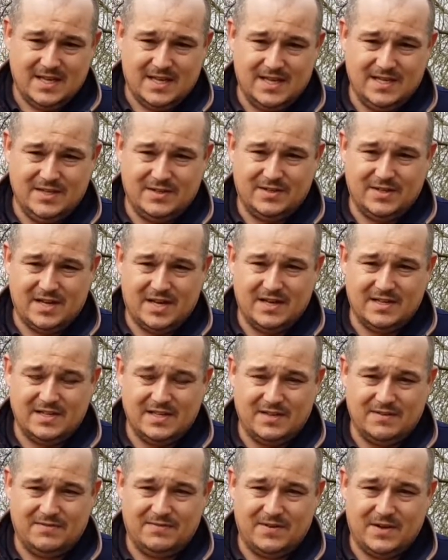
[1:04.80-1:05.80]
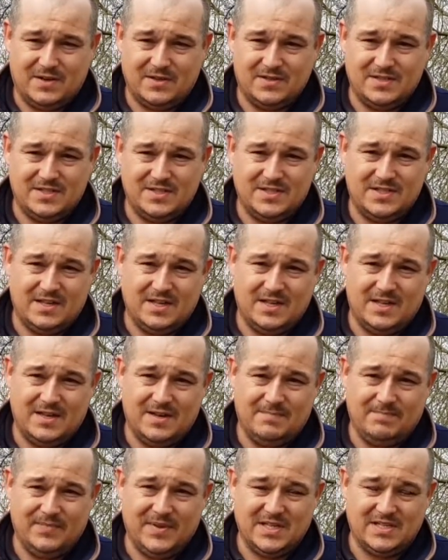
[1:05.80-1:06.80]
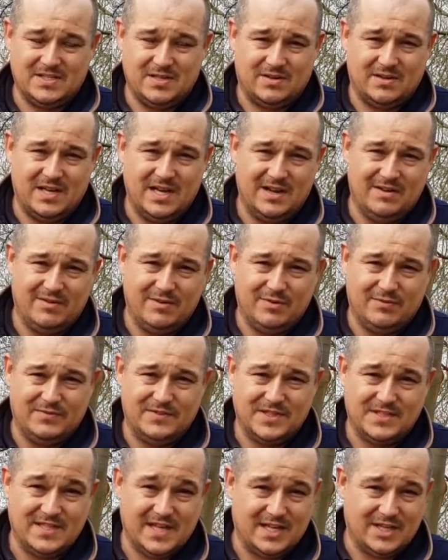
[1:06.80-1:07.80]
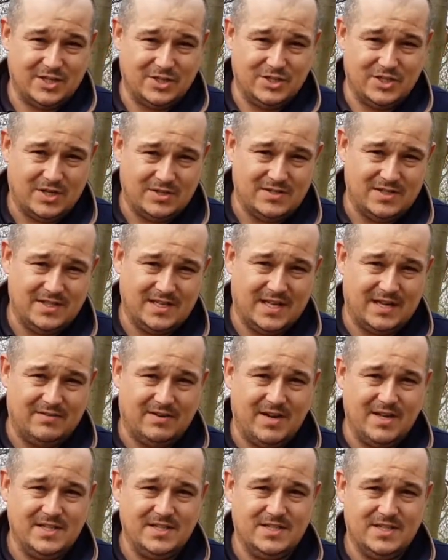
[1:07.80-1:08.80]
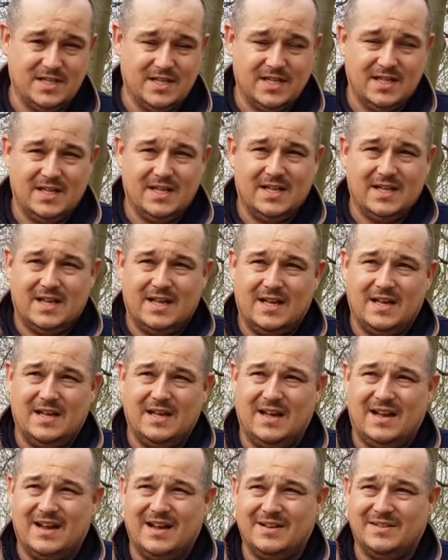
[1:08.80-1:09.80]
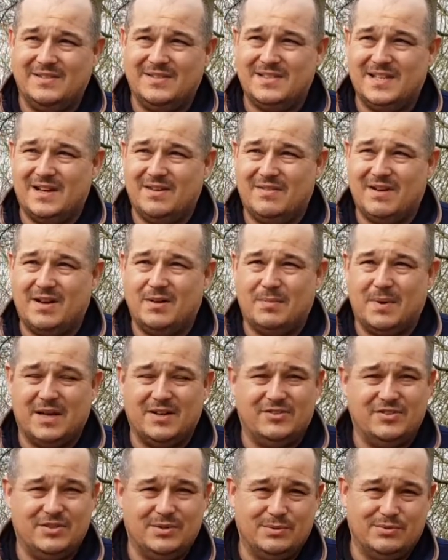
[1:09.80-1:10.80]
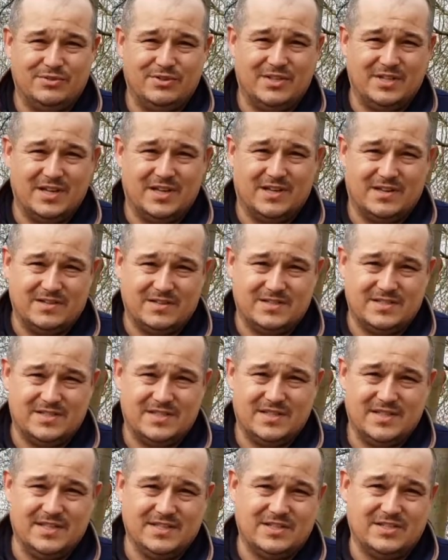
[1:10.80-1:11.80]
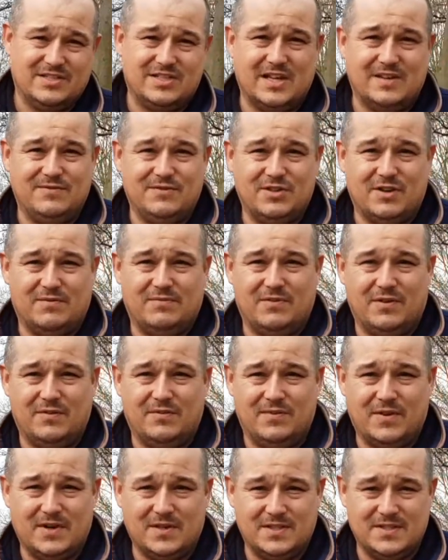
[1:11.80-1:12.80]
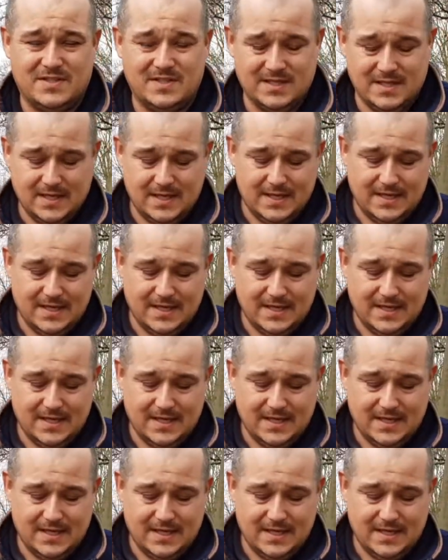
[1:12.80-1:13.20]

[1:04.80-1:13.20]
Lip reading: You could ID a fox. It's not clear enough to take a shot at that range. I'd say around about 200 yards is a safe shot for a fox.